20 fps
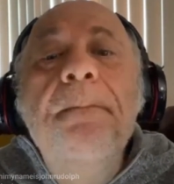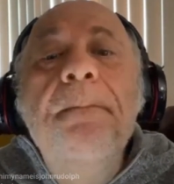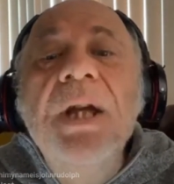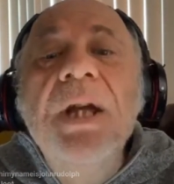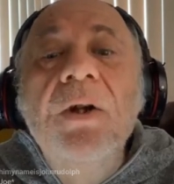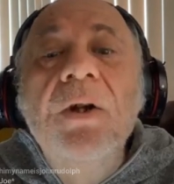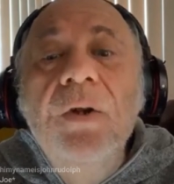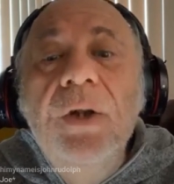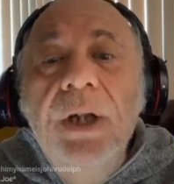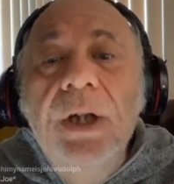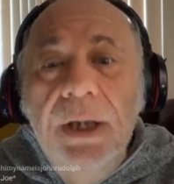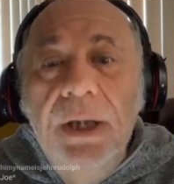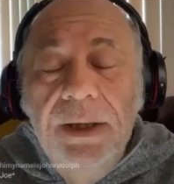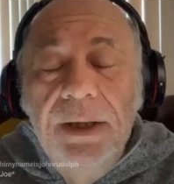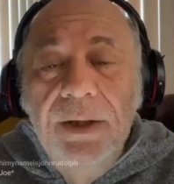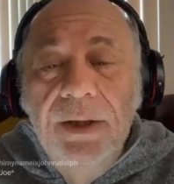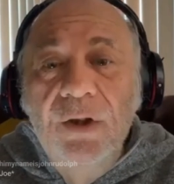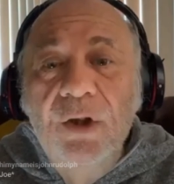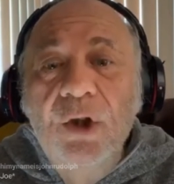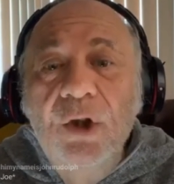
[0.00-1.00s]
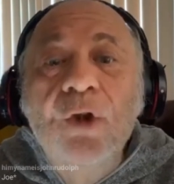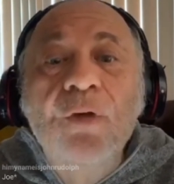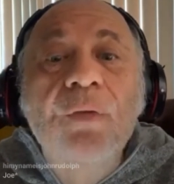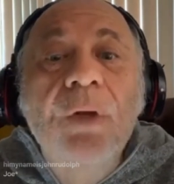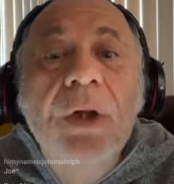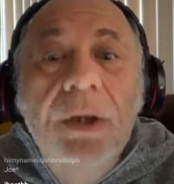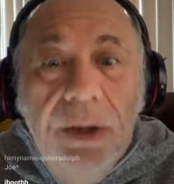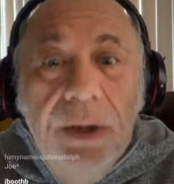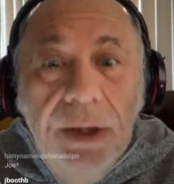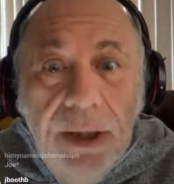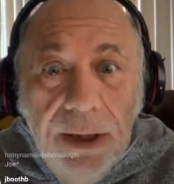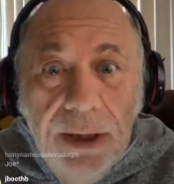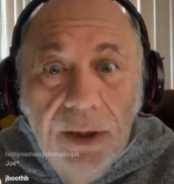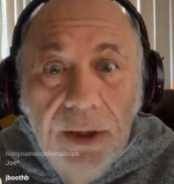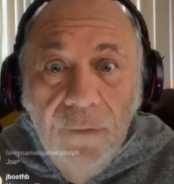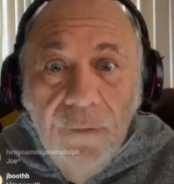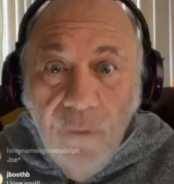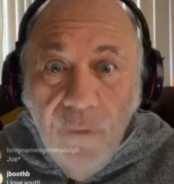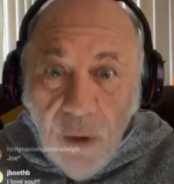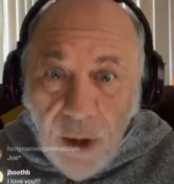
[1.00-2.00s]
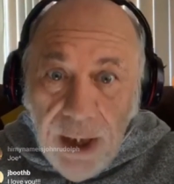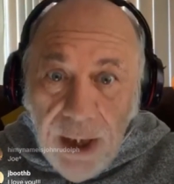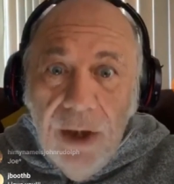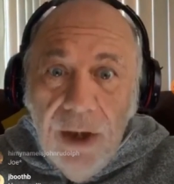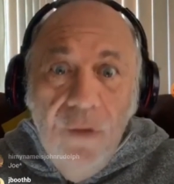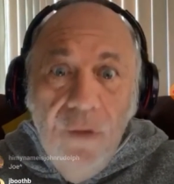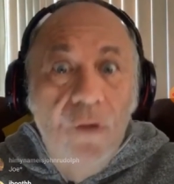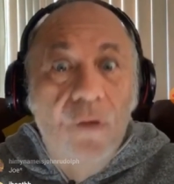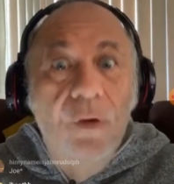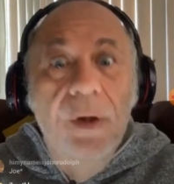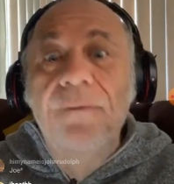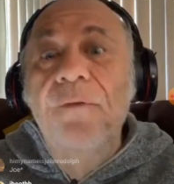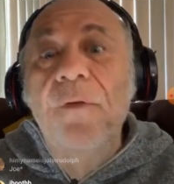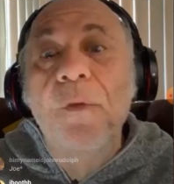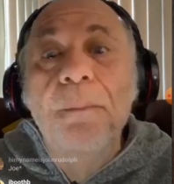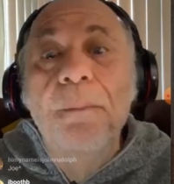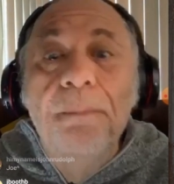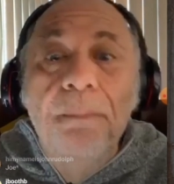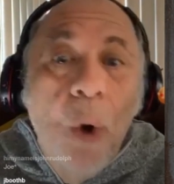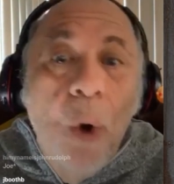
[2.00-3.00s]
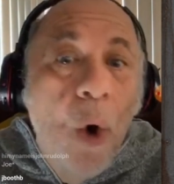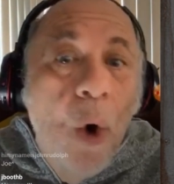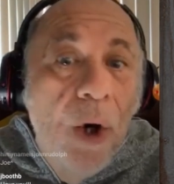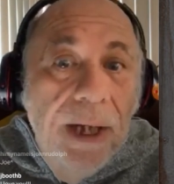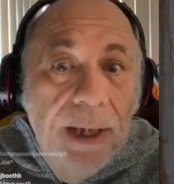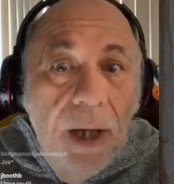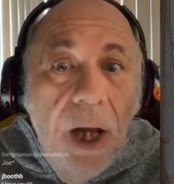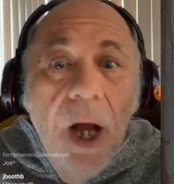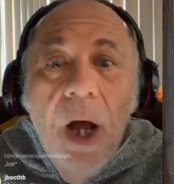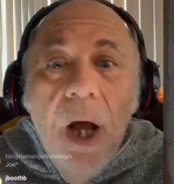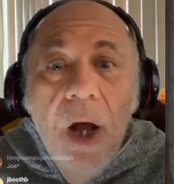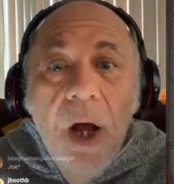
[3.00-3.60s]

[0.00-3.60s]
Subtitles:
billions, trillions for industry, for Boeing,